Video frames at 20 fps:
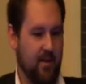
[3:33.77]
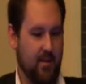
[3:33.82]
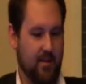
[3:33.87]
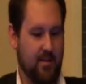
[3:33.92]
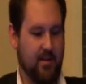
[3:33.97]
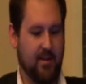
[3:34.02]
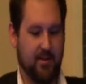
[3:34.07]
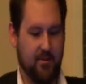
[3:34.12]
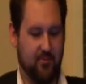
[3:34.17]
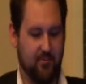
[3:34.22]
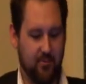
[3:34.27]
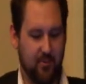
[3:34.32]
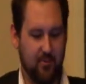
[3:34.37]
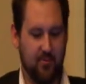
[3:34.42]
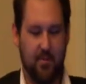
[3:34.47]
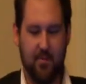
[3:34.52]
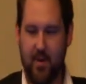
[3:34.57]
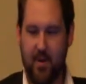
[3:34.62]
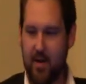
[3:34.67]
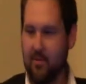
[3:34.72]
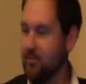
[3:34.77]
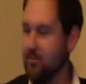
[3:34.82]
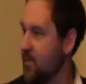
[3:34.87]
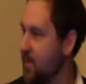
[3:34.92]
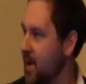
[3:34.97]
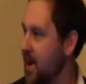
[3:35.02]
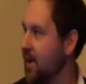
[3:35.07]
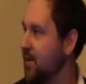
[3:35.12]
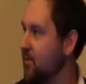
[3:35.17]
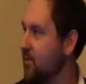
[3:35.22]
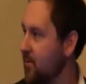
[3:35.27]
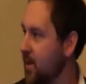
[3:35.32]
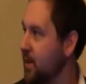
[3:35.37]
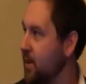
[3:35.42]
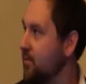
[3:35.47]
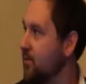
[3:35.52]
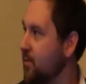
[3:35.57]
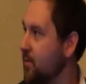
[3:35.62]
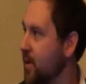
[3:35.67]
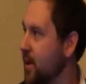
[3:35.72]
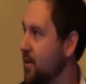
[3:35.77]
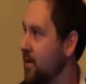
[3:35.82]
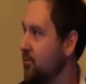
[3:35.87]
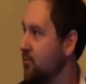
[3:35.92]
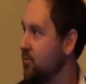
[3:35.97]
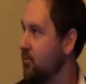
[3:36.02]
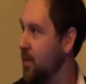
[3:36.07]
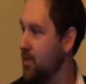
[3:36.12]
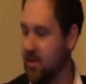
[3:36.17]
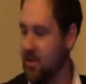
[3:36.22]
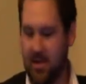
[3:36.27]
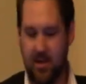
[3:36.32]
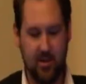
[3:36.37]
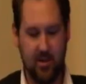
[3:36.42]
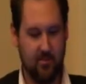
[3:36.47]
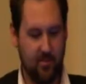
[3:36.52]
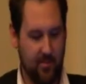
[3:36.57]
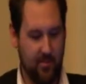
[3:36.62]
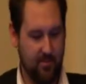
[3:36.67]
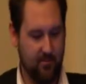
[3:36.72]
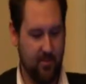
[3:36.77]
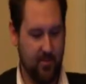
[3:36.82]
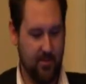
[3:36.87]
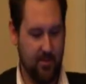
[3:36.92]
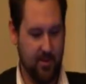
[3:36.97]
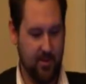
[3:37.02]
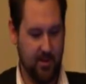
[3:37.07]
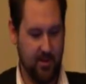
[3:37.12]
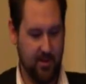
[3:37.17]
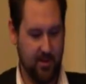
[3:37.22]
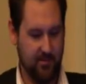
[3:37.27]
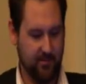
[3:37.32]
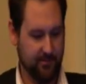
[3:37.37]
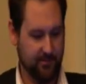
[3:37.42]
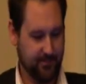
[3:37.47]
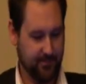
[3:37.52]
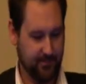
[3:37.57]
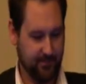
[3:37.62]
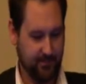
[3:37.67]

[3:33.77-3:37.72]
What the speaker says: It's just repetitive repetition.